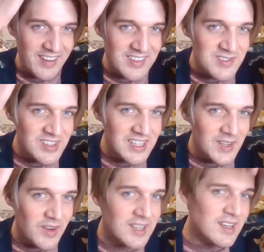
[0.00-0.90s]
hair is really
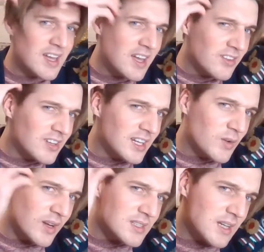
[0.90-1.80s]
quite really
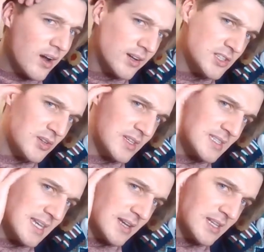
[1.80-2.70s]
quite dark, as you can
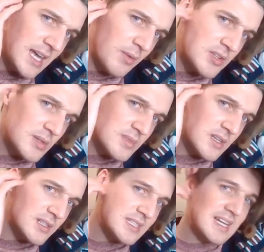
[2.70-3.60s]
see under here, which I'm
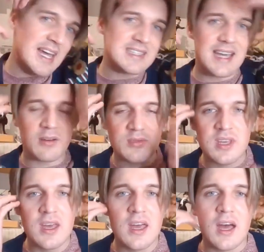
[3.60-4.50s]
starting to let out,
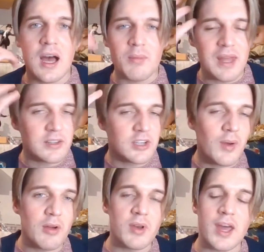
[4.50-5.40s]
um, let
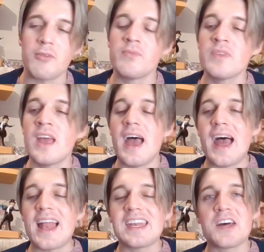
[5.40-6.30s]
grow out now.
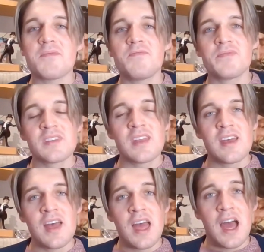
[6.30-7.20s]
And um,
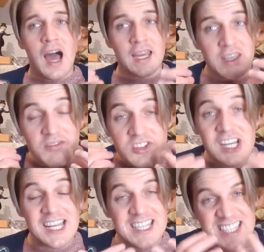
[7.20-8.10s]
I can
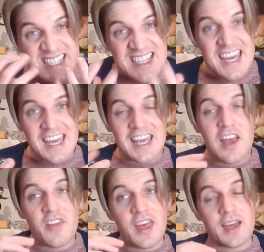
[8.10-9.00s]
really
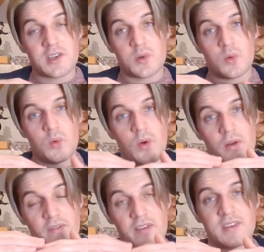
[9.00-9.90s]
see the actual
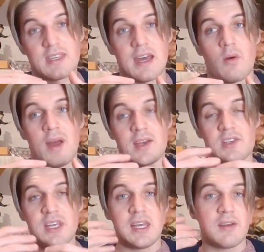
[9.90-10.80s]
Viviscal
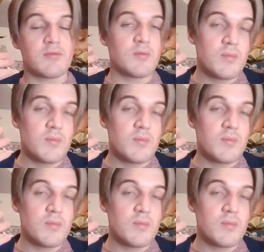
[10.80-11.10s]
actually